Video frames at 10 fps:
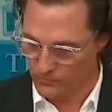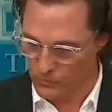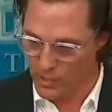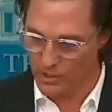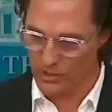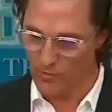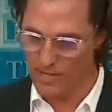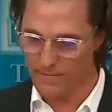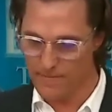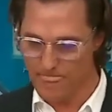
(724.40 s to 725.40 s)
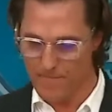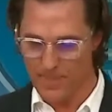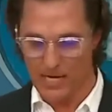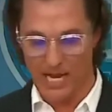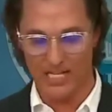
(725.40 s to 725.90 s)
We also met
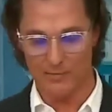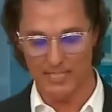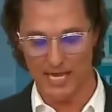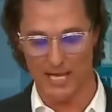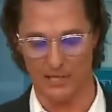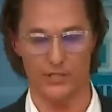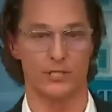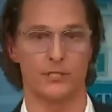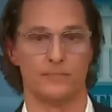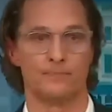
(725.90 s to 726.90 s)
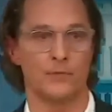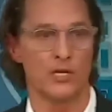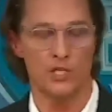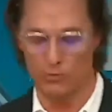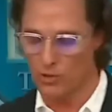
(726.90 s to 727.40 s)
a cosmetologist.
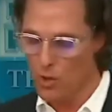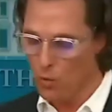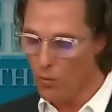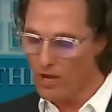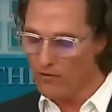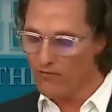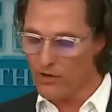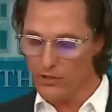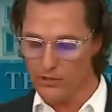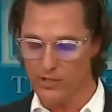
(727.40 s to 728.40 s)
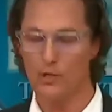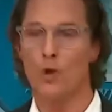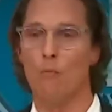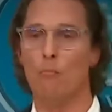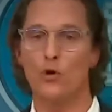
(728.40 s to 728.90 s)
She was well versed in
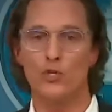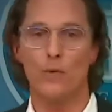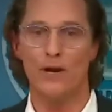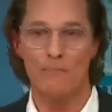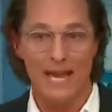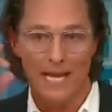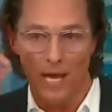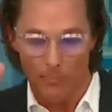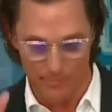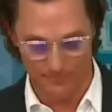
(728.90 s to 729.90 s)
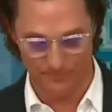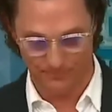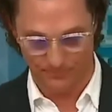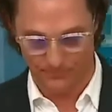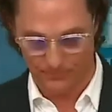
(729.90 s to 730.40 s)
mortuary makeup.
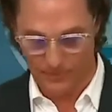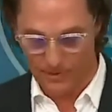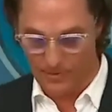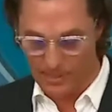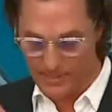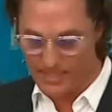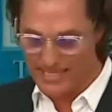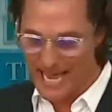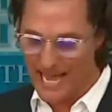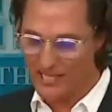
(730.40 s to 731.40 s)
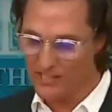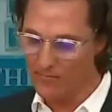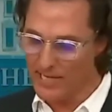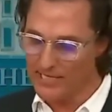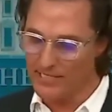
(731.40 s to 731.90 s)
That's the task
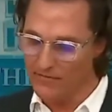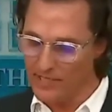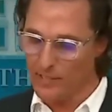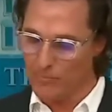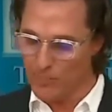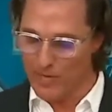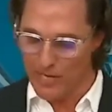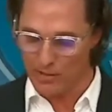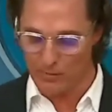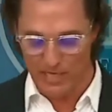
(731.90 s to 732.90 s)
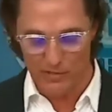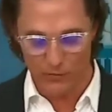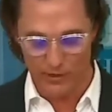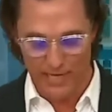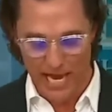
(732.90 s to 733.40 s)
of making the victims appear as
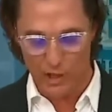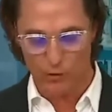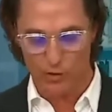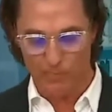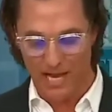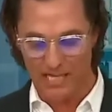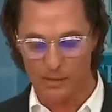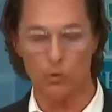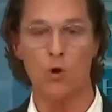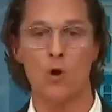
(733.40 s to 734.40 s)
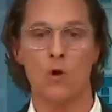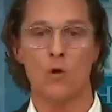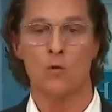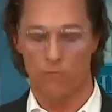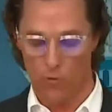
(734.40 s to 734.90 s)
peaceful and natural as possible
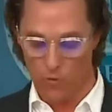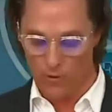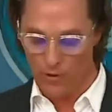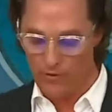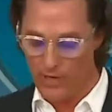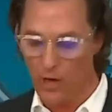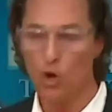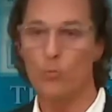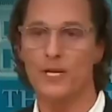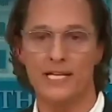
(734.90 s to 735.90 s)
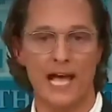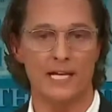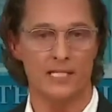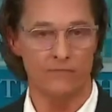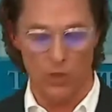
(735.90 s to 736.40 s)
for their open
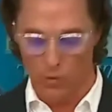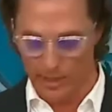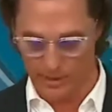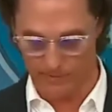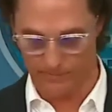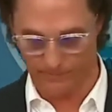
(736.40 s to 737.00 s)
casket viewings.